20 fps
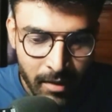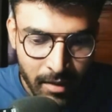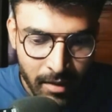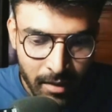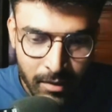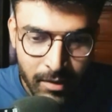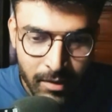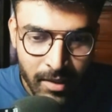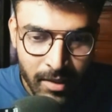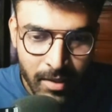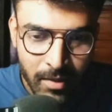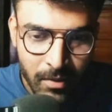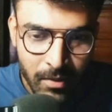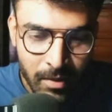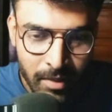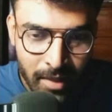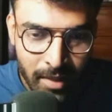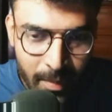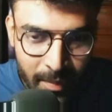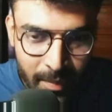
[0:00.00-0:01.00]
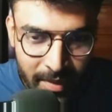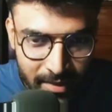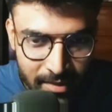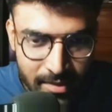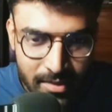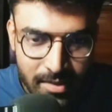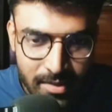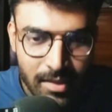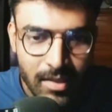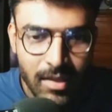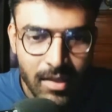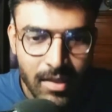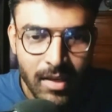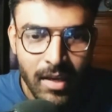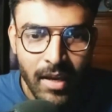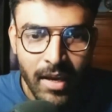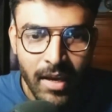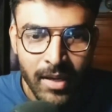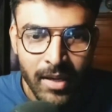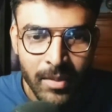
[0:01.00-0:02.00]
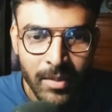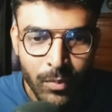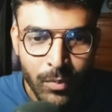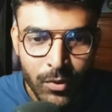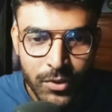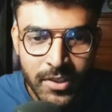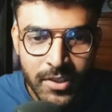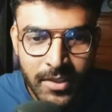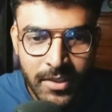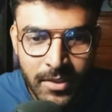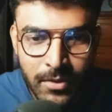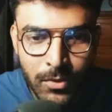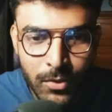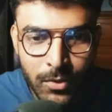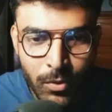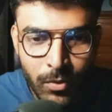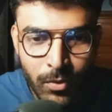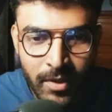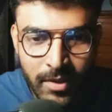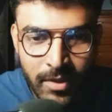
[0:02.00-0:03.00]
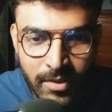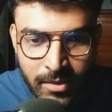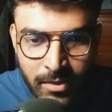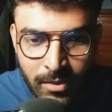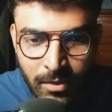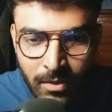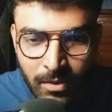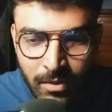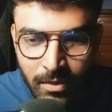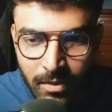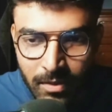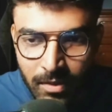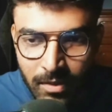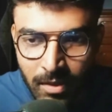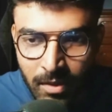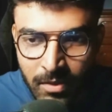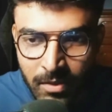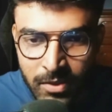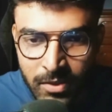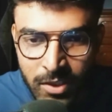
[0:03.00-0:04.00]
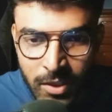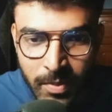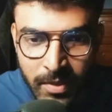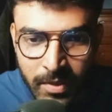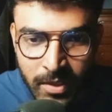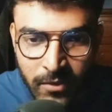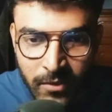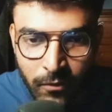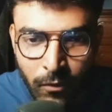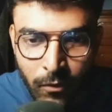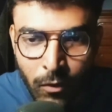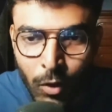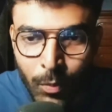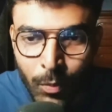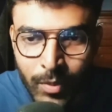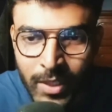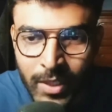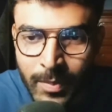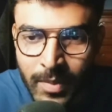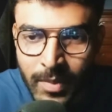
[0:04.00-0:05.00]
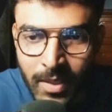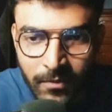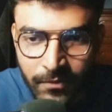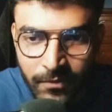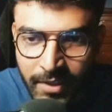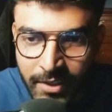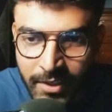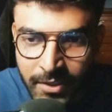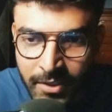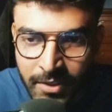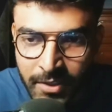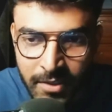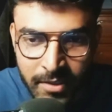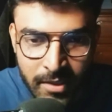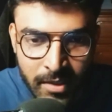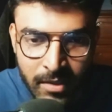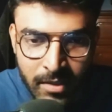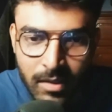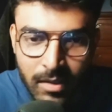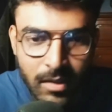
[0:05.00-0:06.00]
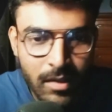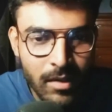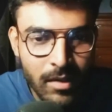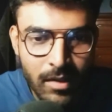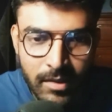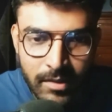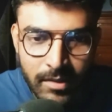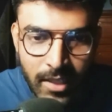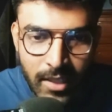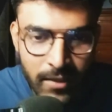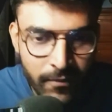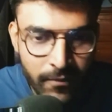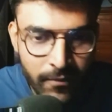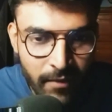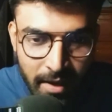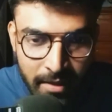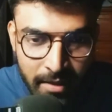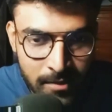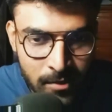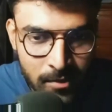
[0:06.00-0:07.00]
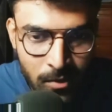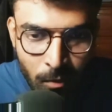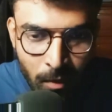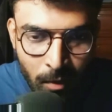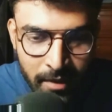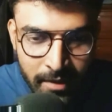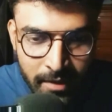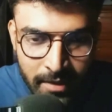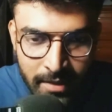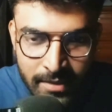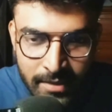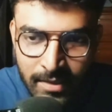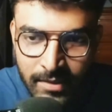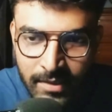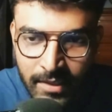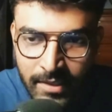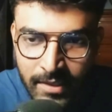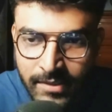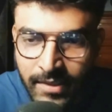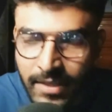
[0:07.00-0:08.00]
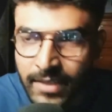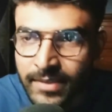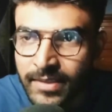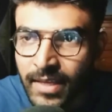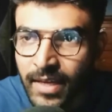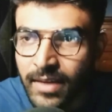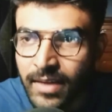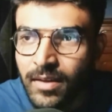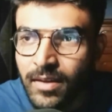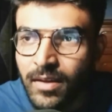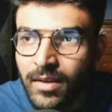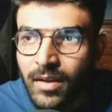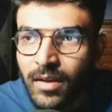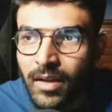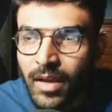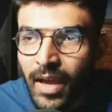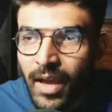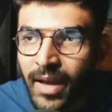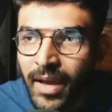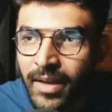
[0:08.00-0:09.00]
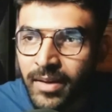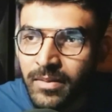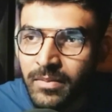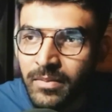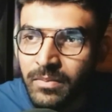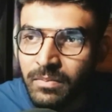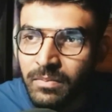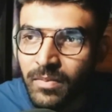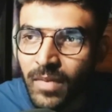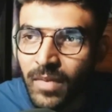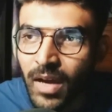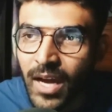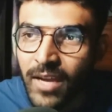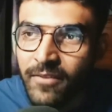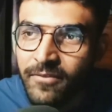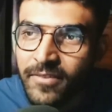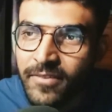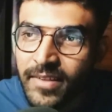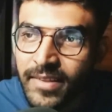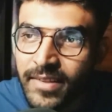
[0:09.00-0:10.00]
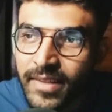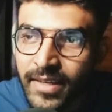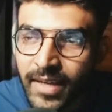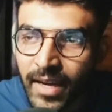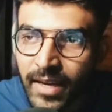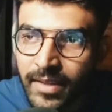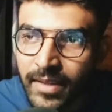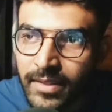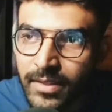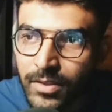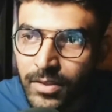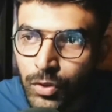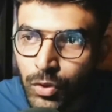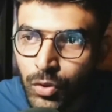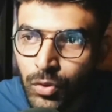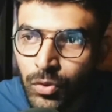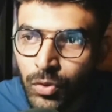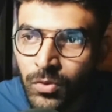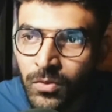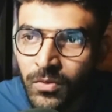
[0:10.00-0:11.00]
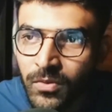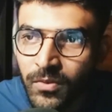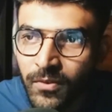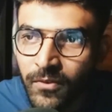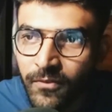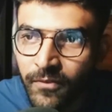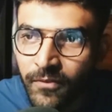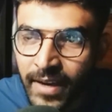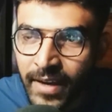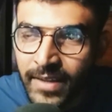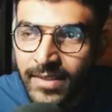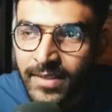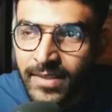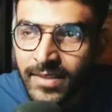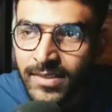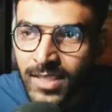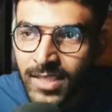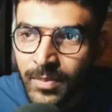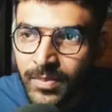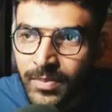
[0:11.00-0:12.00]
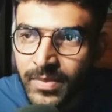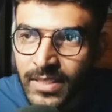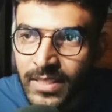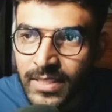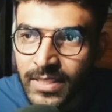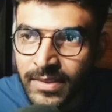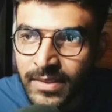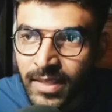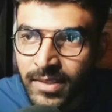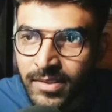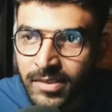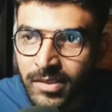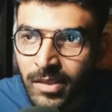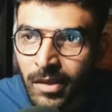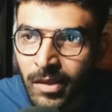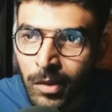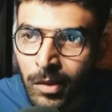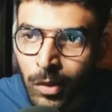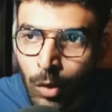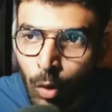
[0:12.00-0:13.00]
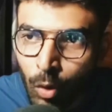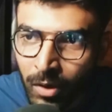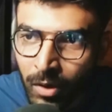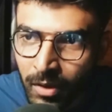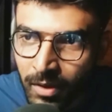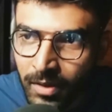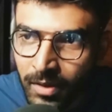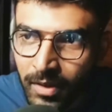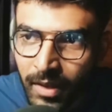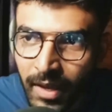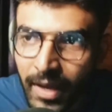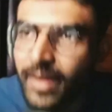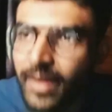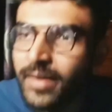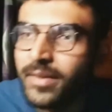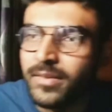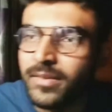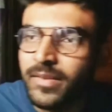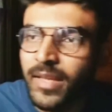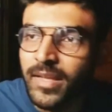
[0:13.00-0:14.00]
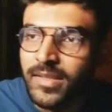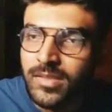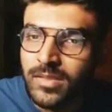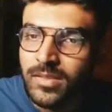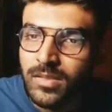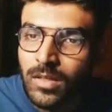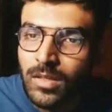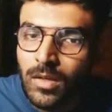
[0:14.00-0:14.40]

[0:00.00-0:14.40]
know, like limits and pushing you towards, you know, the GPT-4 premium features and the advanced qualities and things like that. And I felt like I need to find something that's local and that's